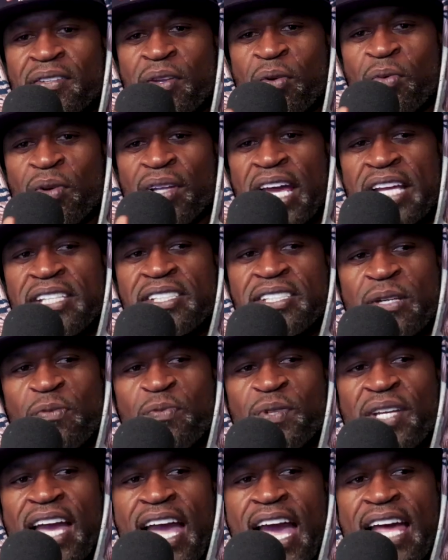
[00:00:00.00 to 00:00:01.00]
the
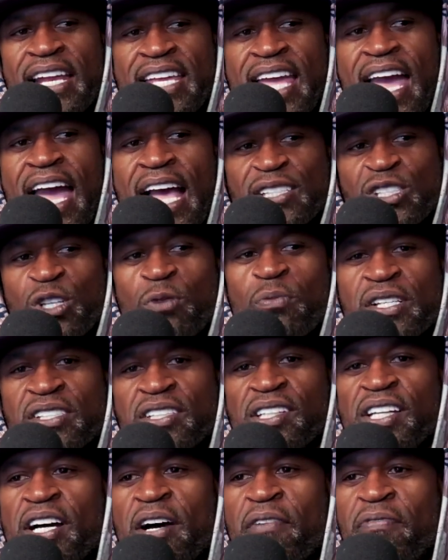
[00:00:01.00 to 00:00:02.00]
relationship we had. He had so
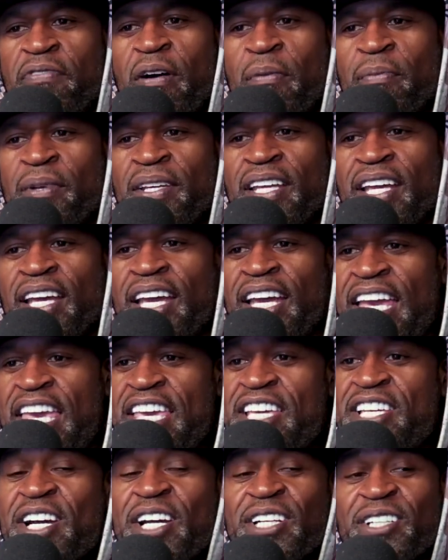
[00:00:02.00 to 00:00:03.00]
much love for me.
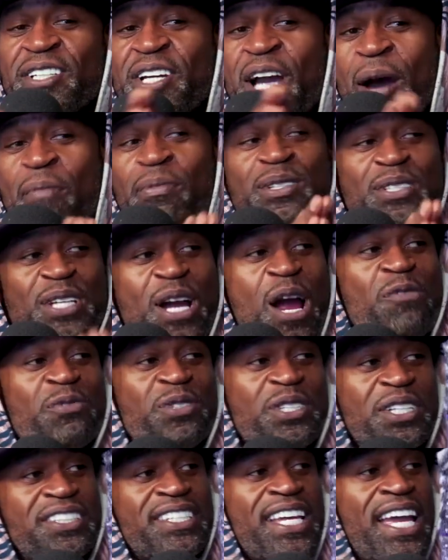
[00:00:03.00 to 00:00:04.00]
He couldn't come to terms
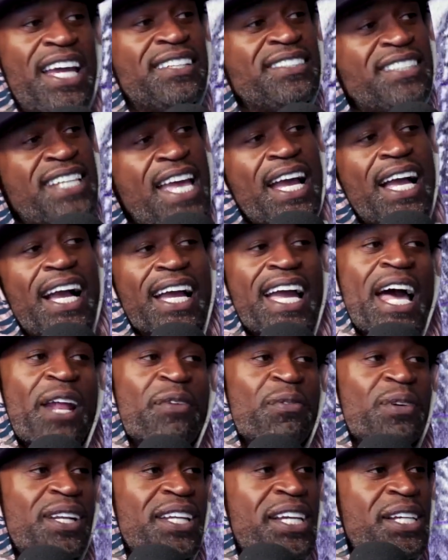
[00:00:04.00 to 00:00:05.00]
with just saying, Jack, I got
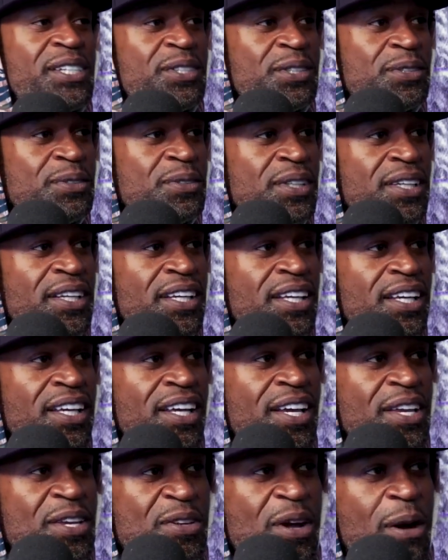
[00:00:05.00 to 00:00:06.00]
to release you.
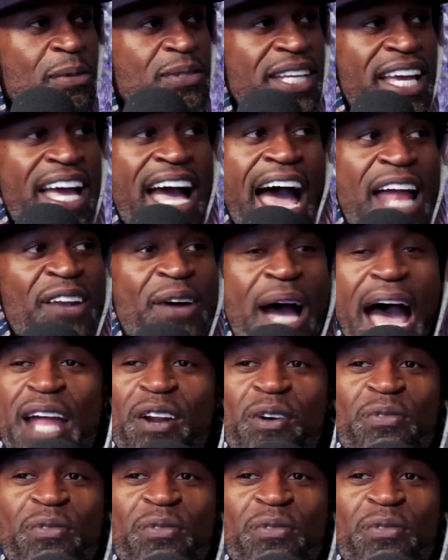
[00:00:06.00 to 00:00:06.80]
You know what I'm saying? I